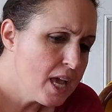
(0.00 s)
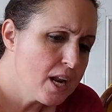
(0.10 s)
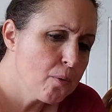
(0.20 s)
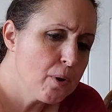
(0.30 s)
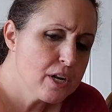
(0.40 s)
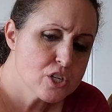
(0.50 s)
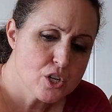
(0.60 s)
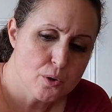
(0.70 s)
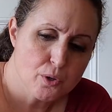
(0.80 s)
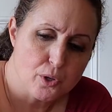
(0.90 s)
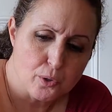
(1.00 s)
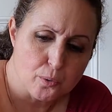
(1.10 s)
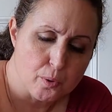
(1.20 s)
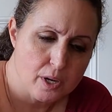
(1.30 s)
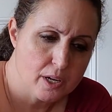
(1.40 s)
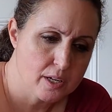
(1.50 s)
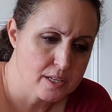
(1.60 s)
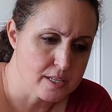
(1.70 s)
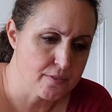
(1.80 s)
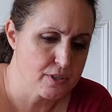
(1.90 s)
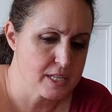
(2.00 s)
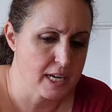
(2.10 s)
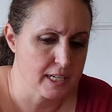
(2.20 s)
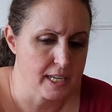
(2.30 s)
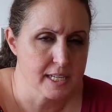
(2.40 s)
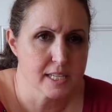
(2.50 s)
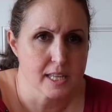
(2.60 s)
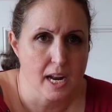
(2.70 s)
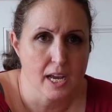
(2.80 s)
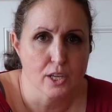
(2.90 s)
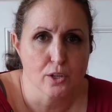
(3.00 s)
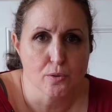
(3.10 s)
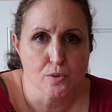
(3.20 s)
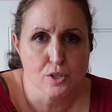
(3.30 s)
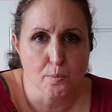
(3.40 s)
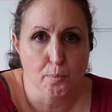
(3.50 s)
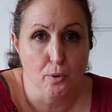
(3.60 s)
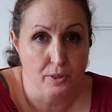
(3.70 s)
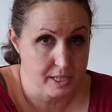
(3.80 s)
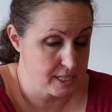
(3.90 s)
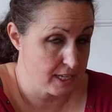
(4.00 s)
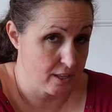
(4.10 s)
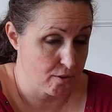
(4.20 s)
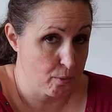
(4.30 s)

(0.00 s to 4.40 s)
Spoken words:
And I want to show you different techniques that I use to pull things together